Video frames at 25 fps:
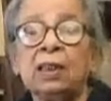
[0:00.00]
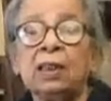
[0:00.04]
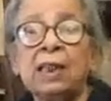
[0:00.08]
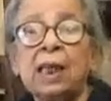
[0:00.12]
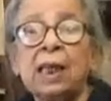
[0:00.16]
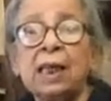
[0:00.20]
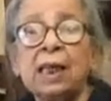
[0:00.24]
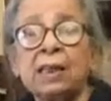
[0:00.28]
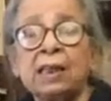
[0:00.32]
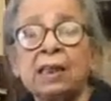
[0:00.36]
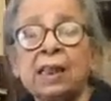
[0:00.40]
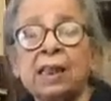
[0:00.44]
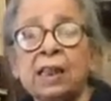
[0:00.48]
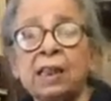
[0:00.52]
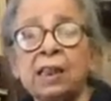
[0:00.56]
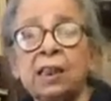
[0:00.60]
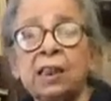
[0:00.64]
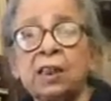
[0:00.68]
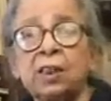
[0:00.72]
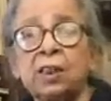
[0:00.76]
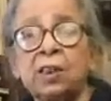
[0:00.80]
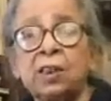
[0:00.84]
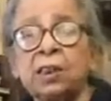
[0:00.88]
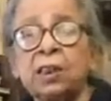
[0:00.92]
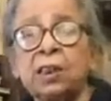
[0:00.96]
In that
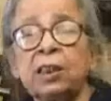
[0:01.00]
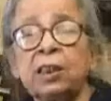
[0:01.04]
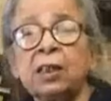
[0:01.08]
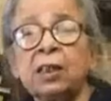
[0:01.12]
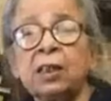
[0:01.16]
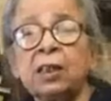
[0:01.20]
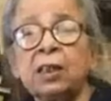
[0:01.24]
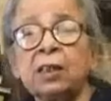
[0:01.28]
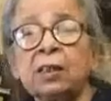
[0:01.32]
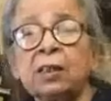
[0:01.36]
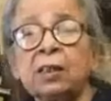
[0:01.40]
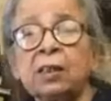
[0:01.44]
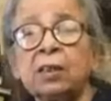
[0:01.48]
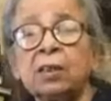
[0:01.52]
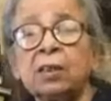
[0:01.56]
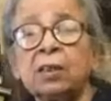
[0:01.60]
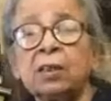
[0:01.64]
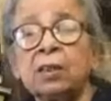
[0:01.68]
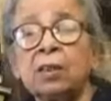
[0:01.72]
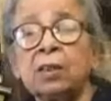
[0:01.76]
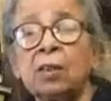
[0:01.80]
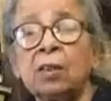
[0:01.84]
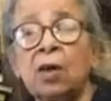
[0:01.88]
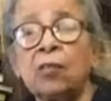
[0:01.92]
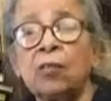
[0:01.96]
category,
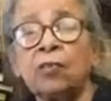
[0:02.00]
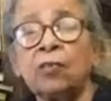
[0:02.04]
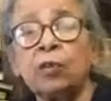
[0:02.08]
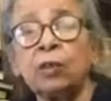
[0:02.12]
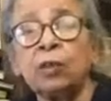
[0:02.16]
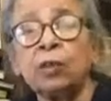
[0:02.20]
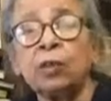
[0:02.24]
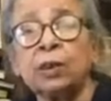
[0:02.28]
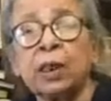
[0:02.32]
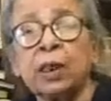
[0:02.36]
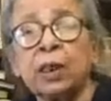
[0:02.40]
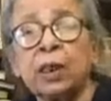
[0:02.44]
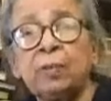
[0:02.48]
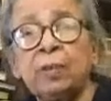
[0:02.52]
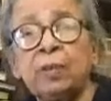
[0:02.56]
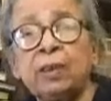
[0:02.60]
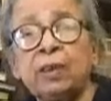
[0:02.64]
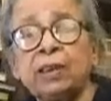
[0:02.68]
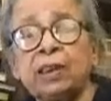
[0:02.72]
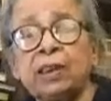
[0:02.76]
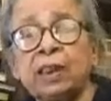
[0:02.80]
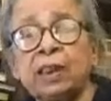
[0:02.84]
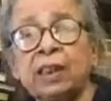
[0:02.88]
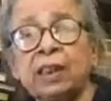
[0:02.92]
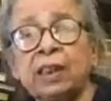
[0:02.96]
of course
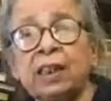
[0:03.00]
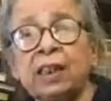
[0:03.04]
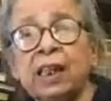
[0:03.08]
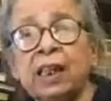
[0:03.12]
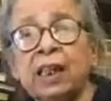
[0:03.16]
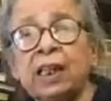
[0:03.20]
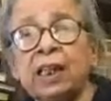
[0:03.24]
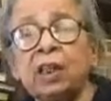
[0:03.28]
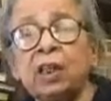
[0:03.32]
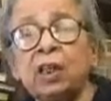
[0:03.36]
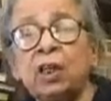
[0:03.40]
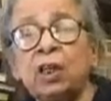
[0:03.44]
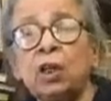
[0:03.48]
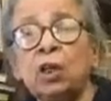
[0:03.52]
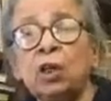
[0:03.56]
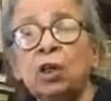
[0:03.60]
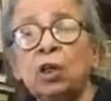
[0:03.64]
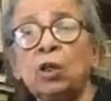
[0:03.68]
tribals are there,